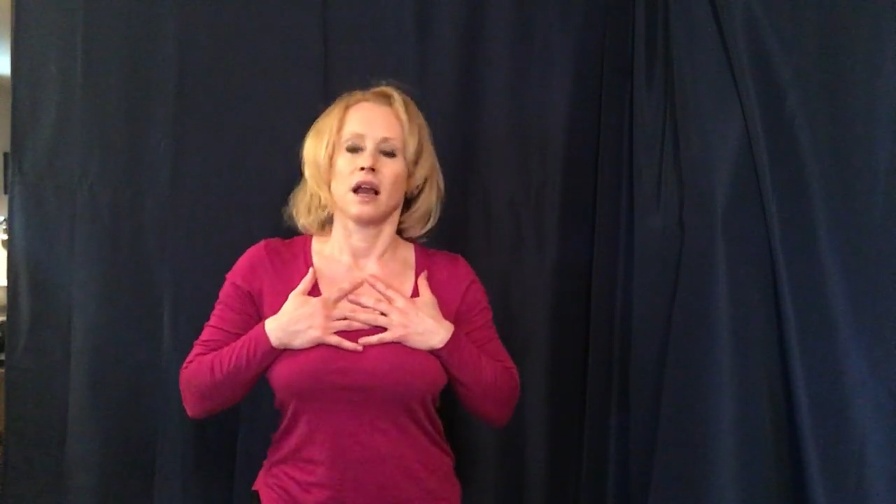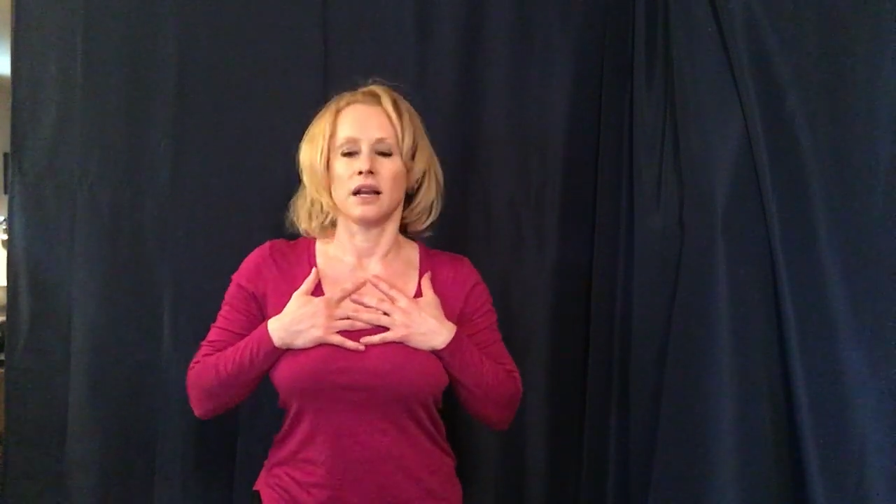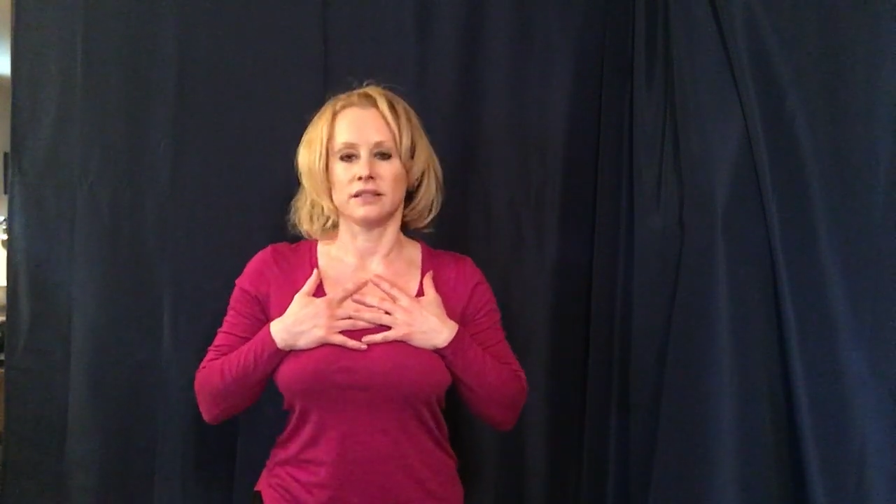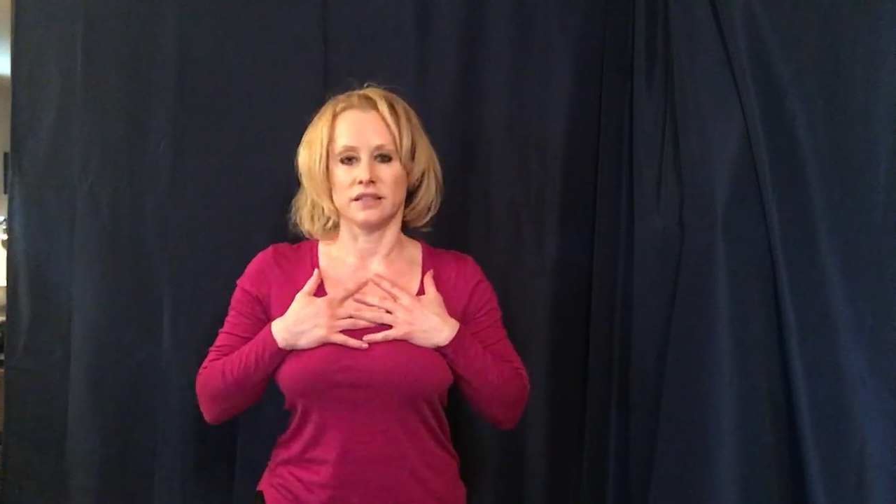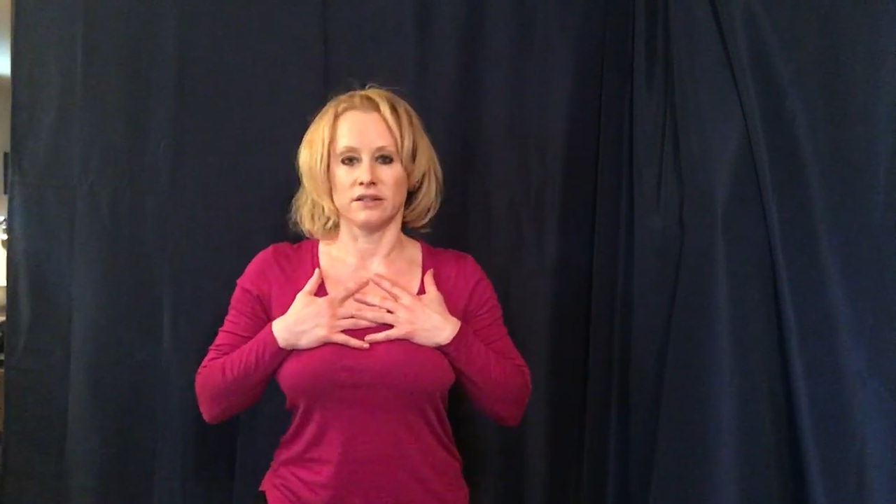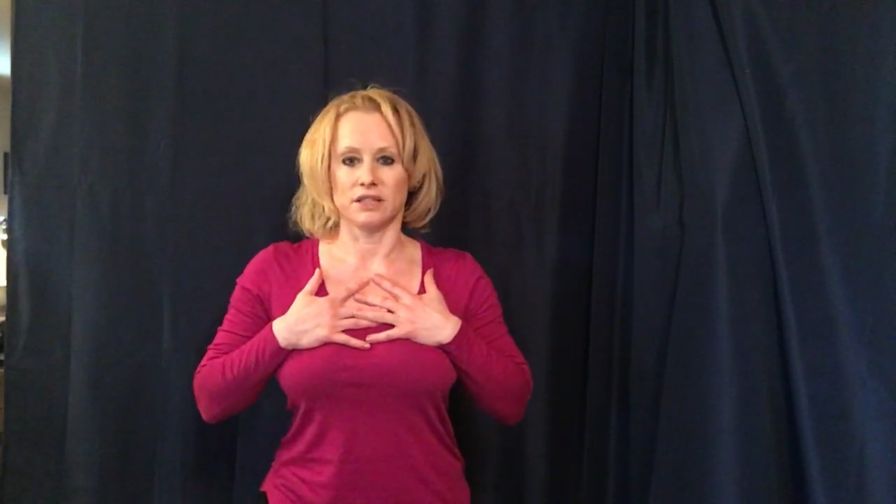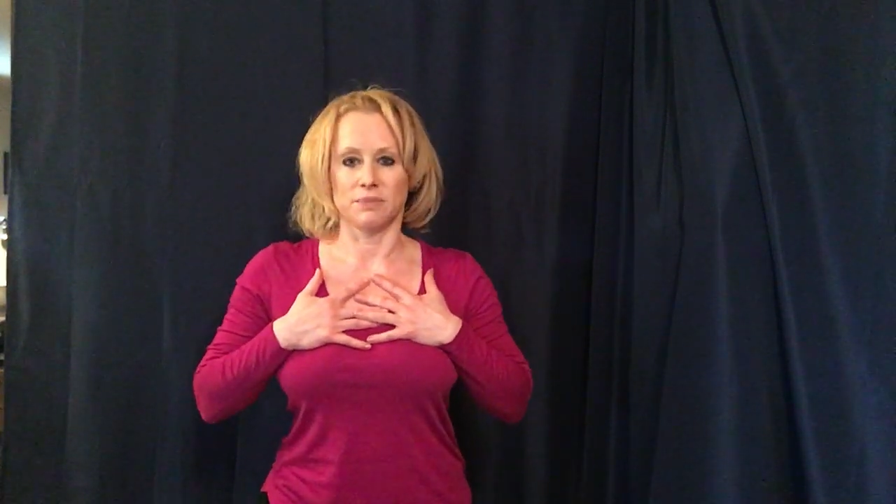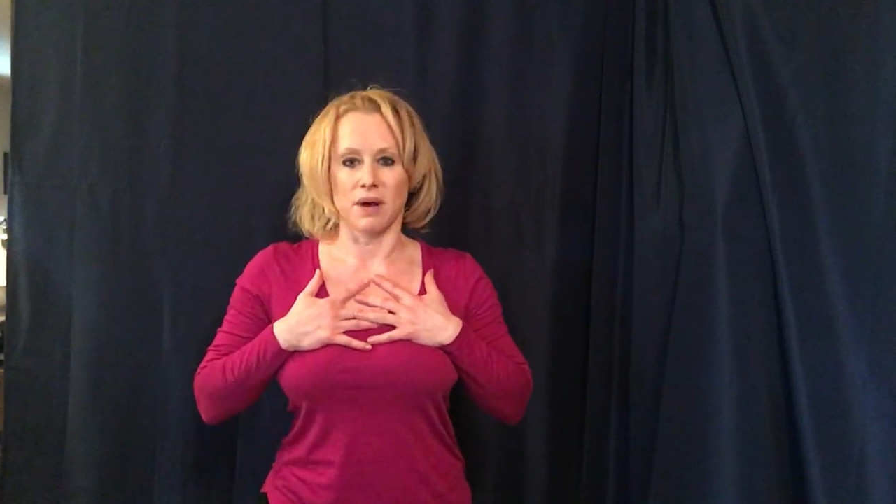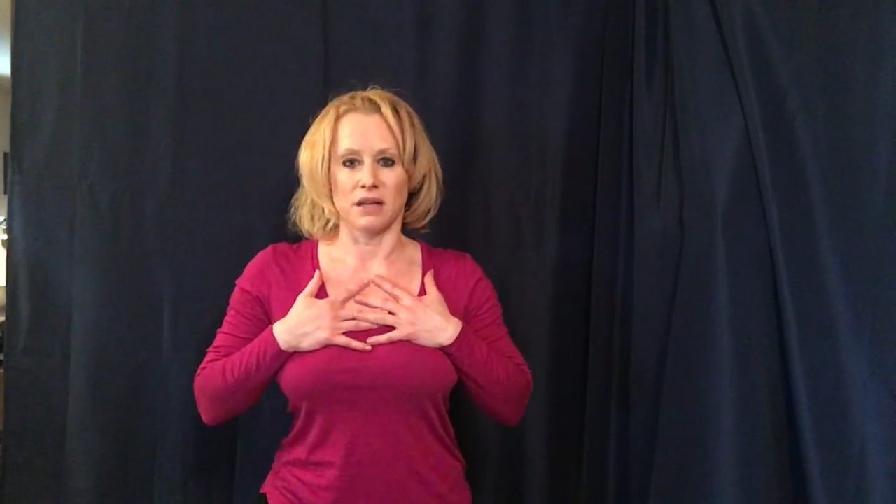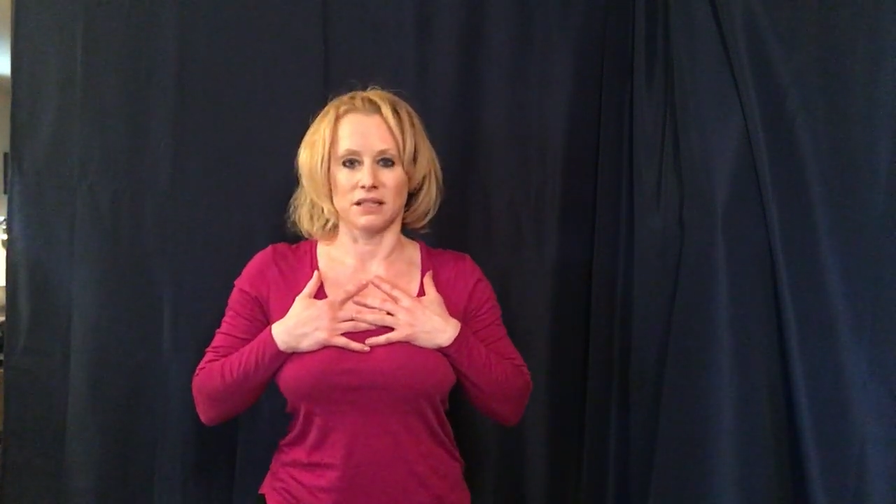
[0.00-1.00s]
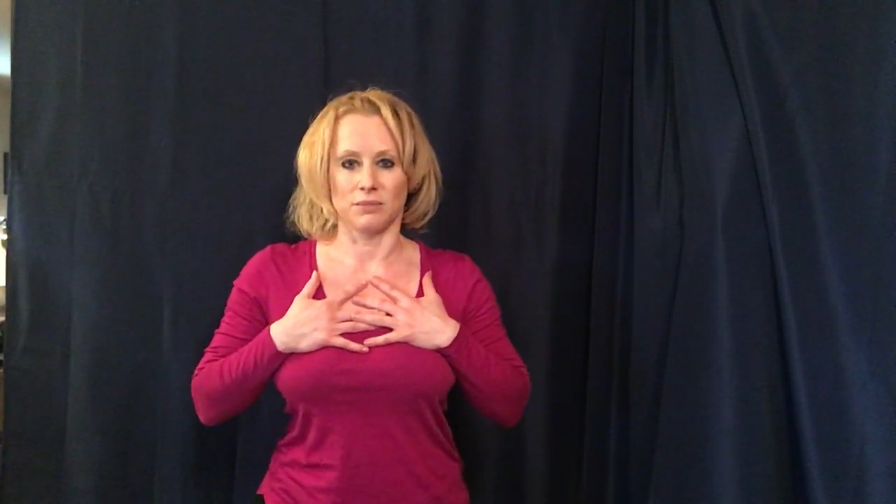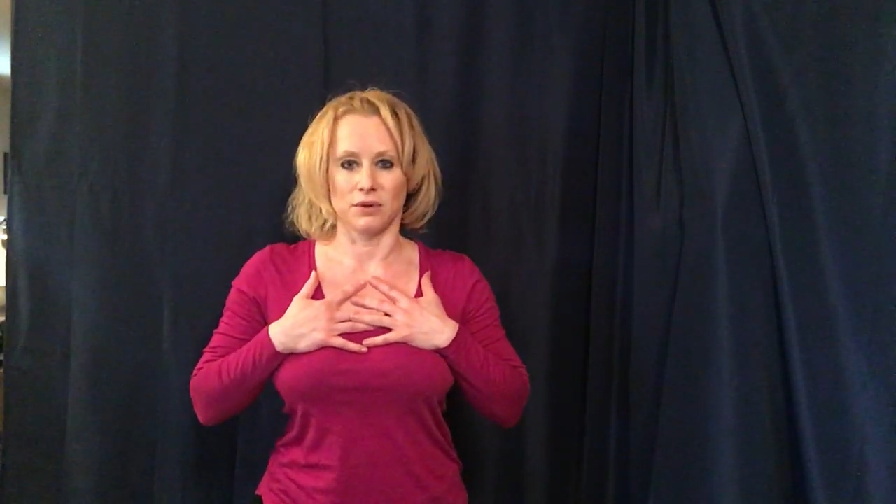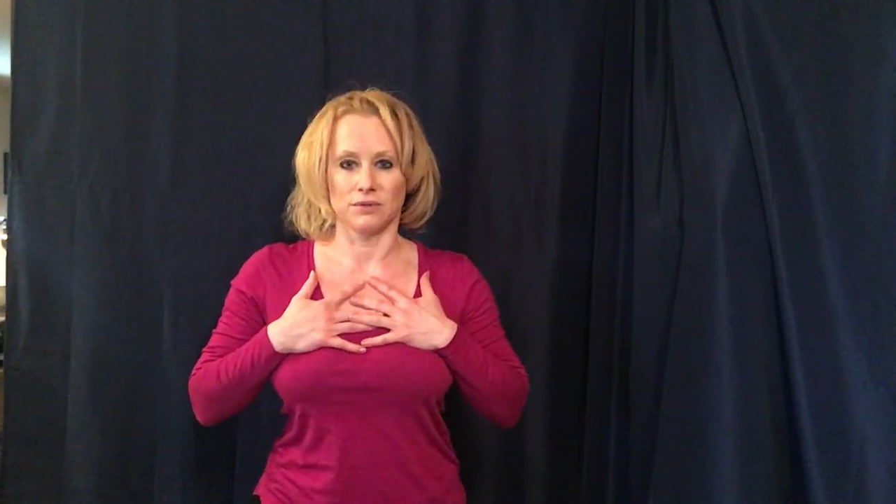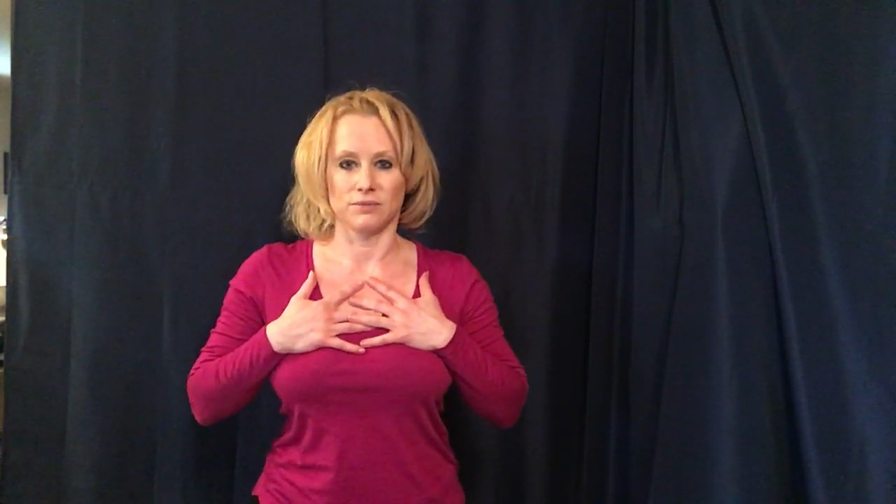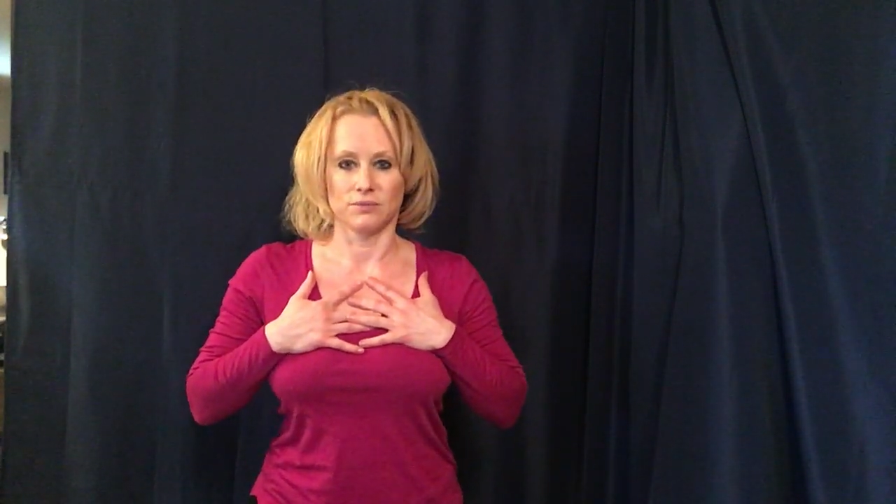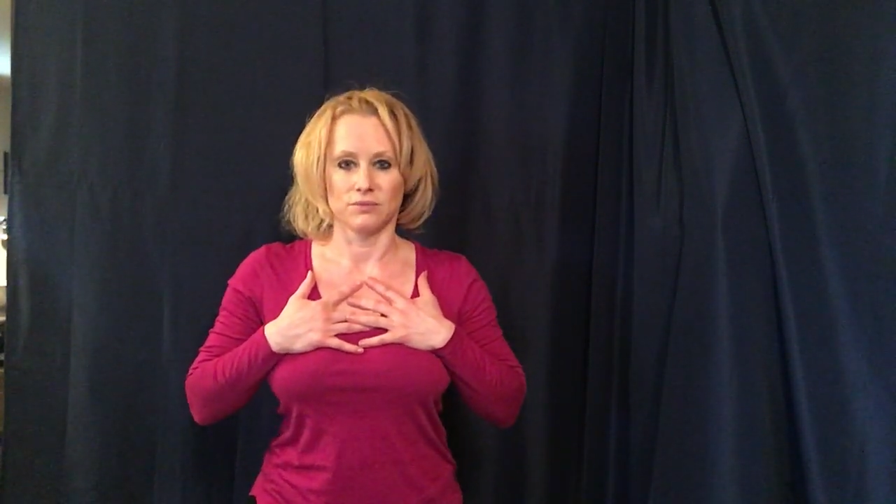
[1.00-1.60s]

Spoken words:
as still as possible.